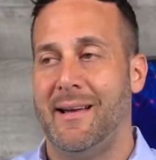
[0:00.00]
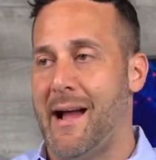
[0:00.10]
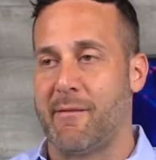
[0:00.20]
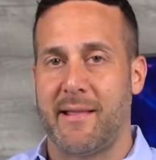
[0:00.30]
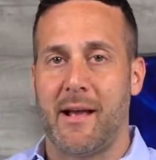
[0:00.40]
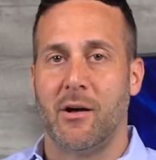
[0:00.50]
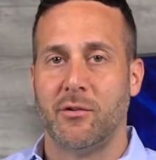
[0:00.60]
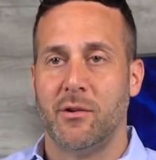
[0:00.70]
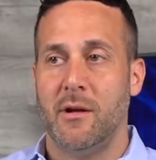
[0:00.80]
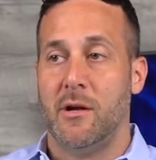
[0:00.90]
Everything
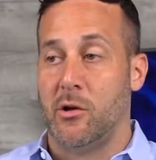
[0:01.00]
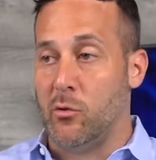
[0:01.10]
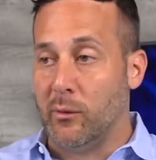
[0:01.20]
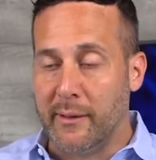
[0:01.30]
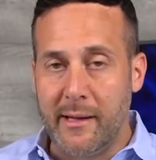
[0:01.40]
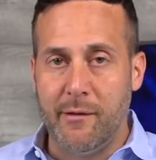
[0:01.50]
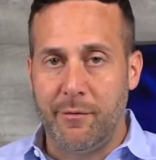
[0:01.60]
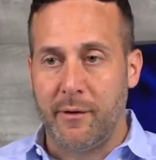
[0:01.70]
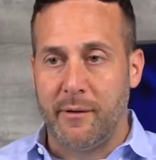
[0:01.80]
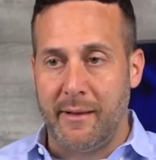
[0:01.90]
else, you leave
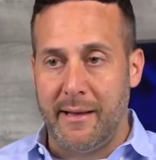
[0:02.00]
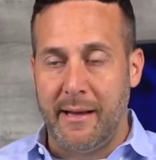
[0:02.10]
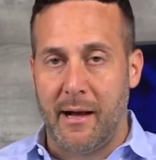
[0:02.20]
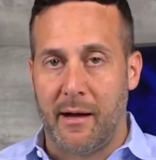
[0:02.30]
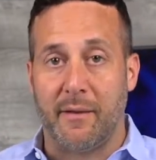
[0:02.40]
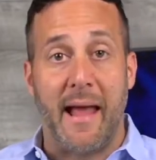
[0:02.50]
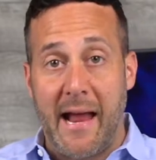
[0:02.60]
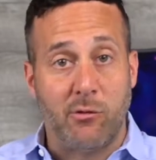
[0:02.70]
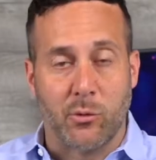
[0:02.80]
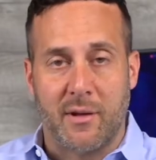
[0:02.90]
the
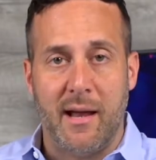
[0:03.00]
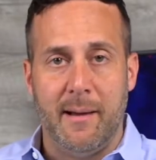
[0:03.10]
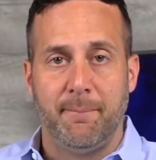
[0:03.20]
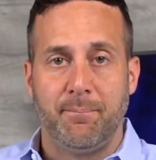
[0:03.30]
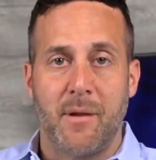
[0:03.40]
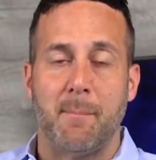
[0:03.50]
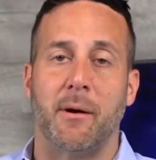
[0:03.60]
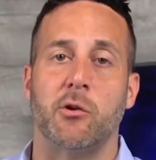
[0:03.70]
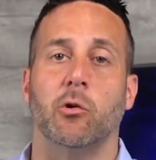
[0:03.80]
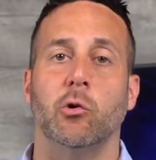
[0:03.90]
age will stay,
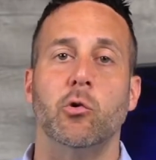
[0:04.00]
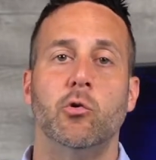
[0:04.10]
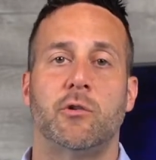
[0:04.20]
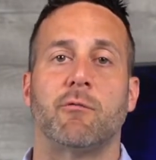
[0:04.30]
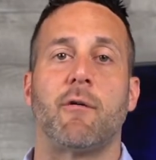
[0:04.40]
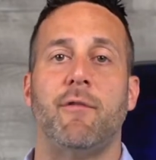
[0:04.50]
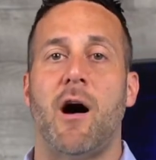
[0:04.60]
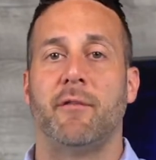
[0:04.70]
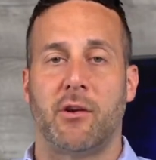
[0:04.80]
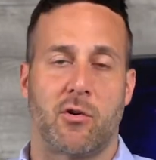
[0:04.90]
but you'll lose the
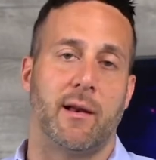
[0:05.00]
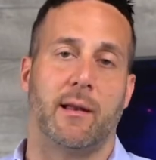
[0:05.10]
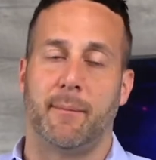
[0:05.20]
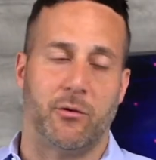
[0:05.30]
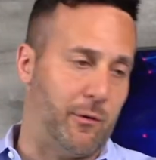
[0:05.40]
revolving credit limit.